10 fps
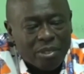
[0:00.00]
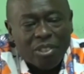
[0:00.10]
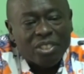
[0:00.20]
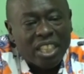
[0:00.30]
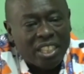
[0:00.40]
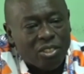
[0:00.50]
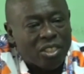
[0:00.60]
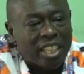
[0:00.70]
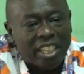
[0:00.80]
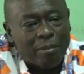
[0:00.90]
Because I did
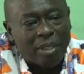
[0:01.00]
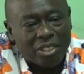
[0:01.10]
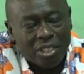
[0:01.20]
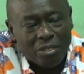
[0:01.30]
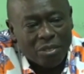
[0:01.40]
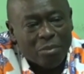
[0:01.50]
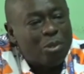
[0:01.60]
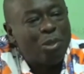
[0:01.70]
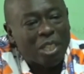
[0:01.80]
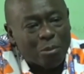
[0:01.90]
not get it myself. Ni
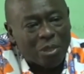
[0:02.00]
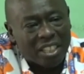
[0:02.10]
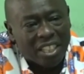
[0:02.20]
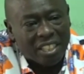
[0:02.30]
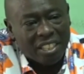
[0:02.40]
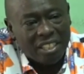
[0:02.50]
Mungu alitupatia.